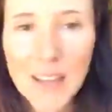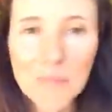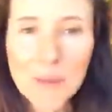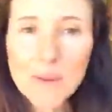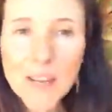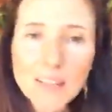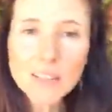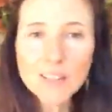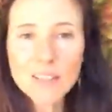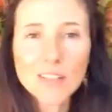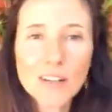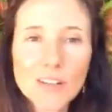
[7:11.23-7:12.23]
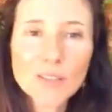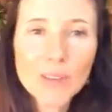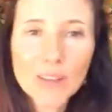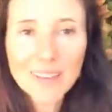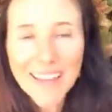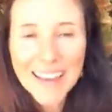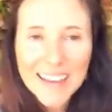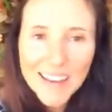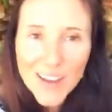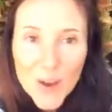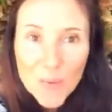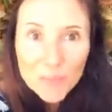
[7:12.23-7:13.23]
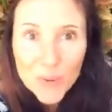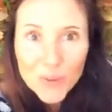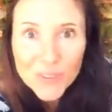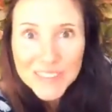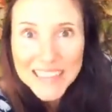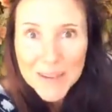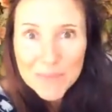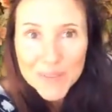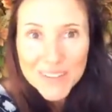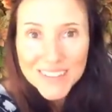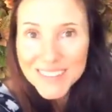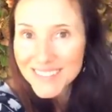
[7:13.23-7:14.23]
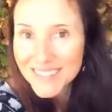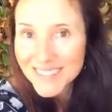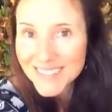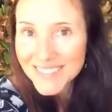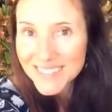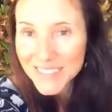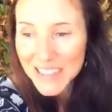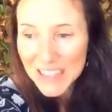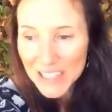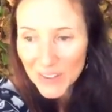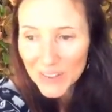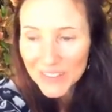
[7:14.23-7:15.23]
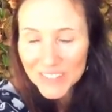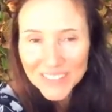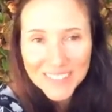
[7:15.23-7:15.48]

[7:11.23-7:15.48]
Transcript: Maybe I should start doing like pool dips with you,